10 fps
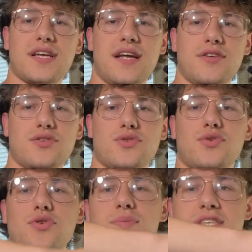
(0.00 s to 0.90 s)
kind of
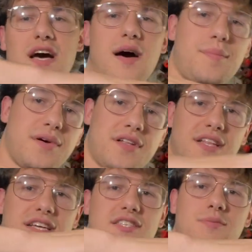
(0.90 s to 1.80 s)
scoops up,
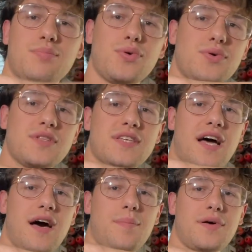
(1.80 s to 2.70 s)
like spoons
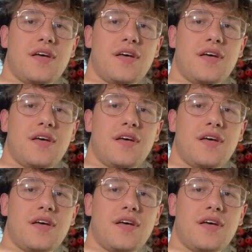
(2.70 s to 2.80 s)
up,